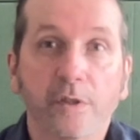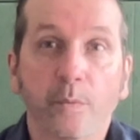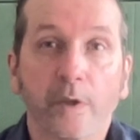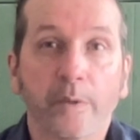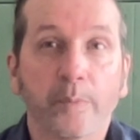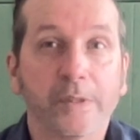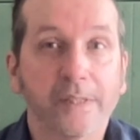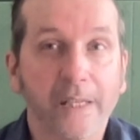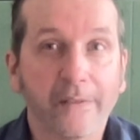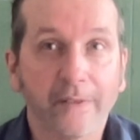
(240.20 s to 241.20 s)
the word
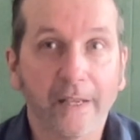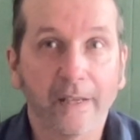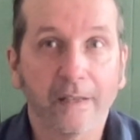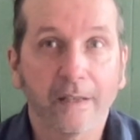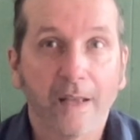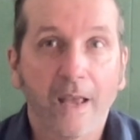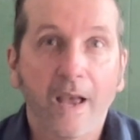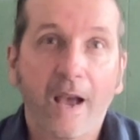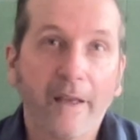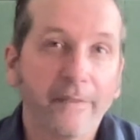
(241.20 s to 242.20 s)
perceived here,
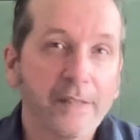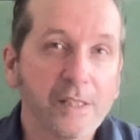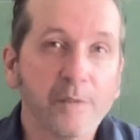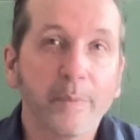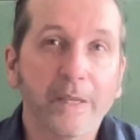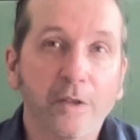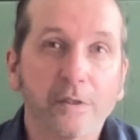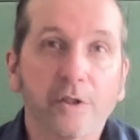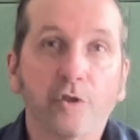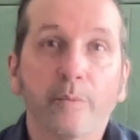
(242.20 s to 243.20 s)
and this is
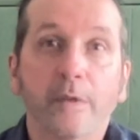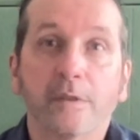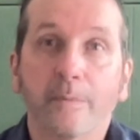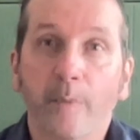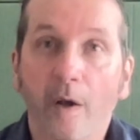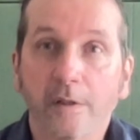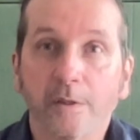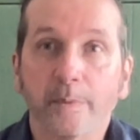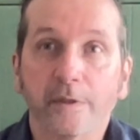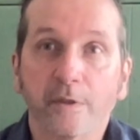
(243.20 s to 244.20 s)
because it's almost
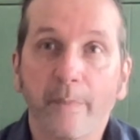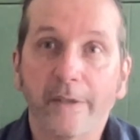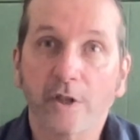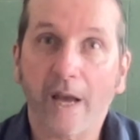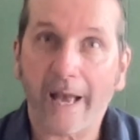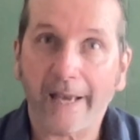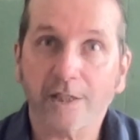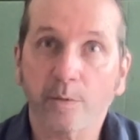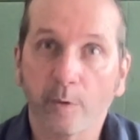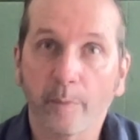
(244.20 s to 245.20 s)
impossible to measure
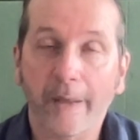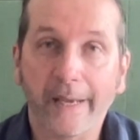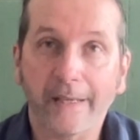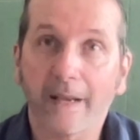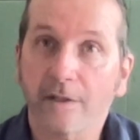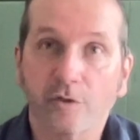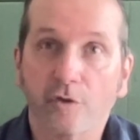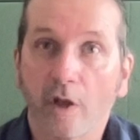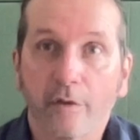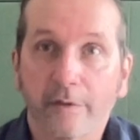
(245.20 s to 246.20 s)
actual pain as
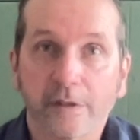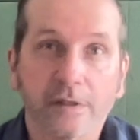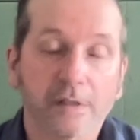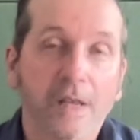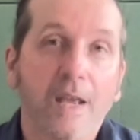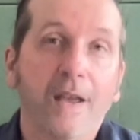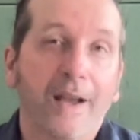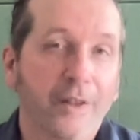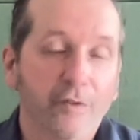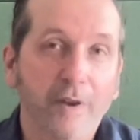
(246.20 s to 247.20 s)
tolerances
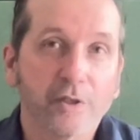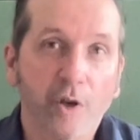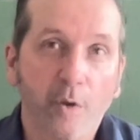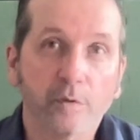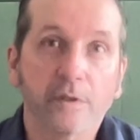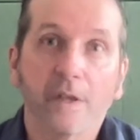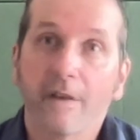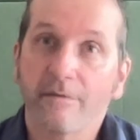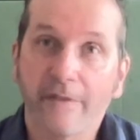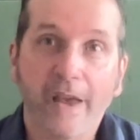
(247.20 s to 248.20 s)
and thresholds
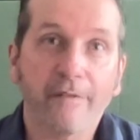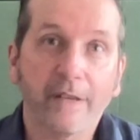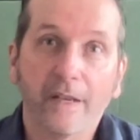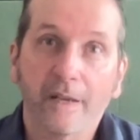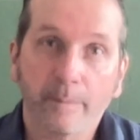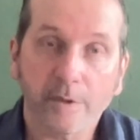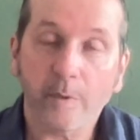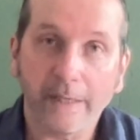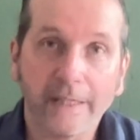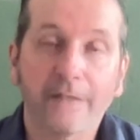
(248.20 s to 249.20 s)
vary
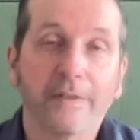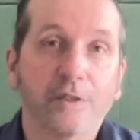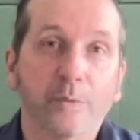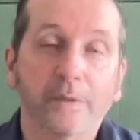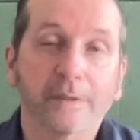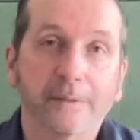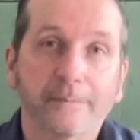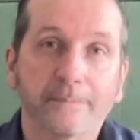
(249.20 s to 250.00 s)
between individuals.